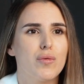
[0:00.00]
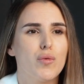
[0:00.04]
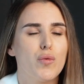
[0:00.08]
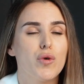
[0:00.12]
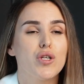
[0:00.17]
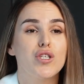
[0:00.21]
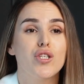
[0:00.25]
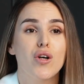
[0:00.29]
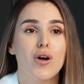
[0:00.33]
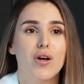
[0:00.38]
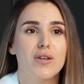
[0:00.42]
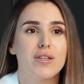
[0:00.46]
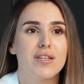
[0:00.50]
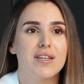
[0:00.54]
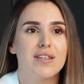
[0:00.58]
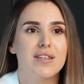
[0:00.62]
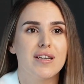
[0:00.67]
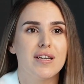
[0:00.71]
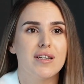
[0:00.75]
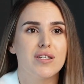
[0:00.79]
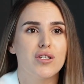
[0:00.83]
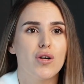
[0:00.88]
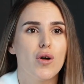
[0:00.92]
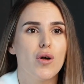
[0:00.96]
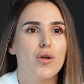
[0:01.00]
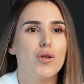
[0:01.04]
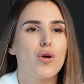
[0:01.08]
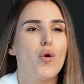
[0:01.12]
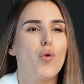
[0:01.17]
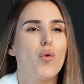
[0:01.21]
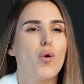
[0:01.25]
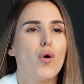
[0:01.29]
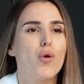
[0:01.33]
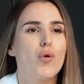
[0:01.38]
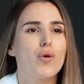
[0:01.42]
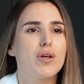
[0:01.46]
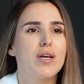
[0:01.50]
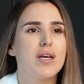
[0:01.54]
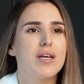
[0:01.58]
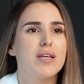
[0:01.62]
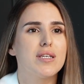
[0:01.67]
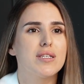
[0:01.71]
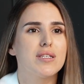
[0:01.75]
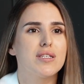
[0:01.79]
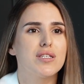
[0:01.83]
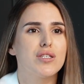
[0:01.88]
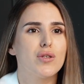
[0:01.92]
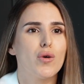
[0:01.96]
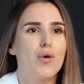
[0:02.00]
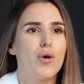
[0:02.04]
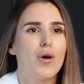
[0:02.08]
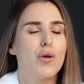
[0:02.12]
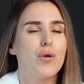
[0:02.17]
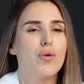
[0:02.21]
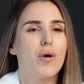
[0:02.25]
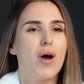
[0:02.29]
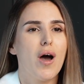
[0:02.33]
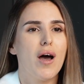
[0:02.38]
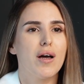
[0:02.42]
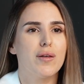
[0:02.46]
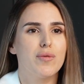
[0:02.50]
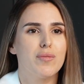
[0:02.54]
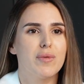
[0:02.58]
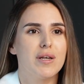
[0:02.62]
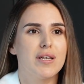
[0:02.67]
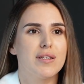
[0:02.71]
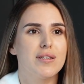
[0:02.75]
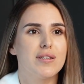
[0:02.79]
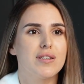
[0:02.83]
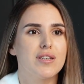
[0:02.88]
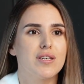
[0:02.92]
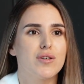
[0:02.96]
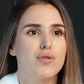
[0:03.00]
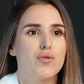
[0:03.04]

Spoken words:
which are these things called quotas or allotments.